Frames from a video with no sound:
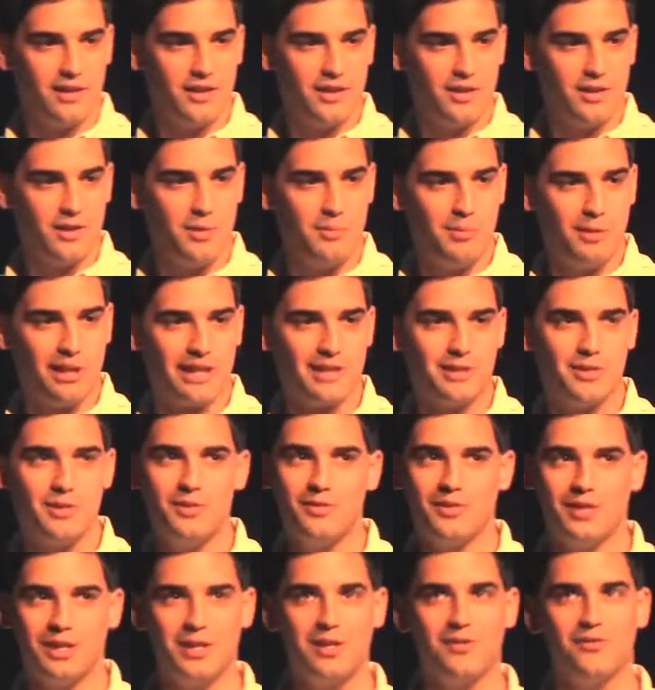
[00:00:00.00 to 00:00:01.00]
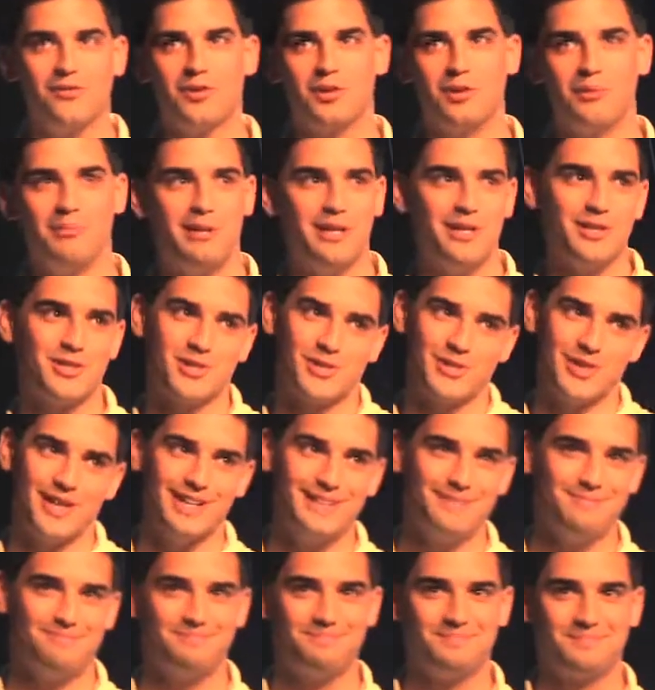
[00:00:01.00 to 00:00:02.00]
You can be like, dude, thank you for your ministry.
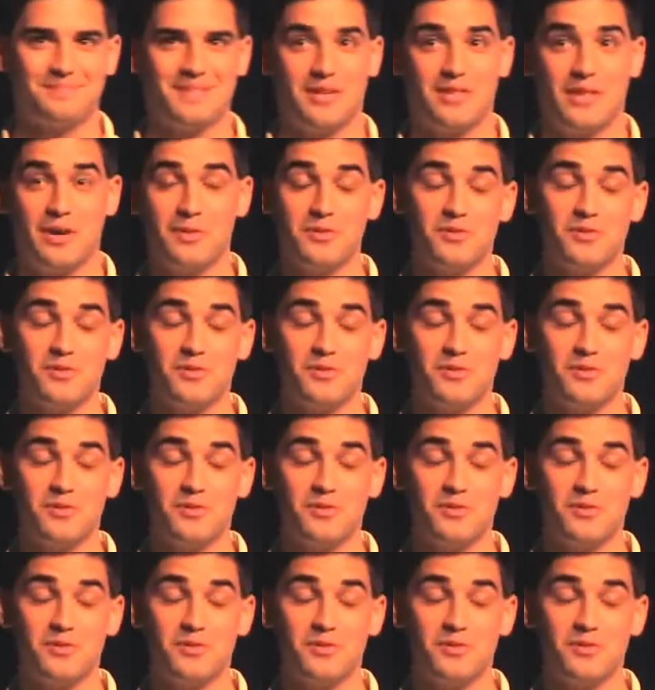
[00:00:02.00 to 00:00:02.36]
That